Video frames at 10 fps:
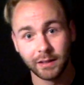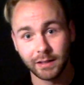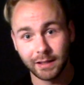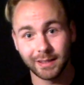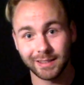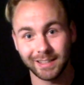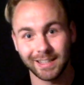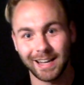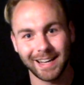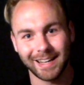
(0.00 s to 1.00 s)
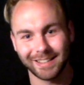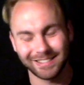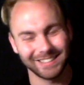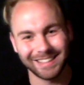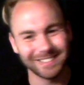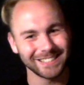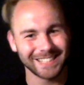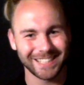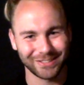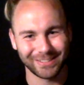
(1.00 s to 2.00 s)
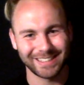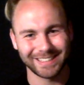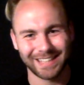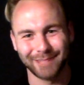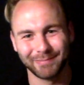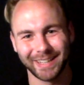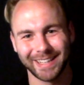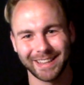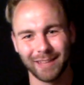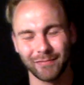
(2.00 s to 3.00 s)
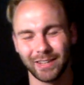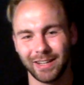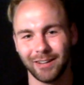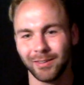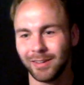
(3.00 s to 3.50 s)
And again, I just had a great time making that video.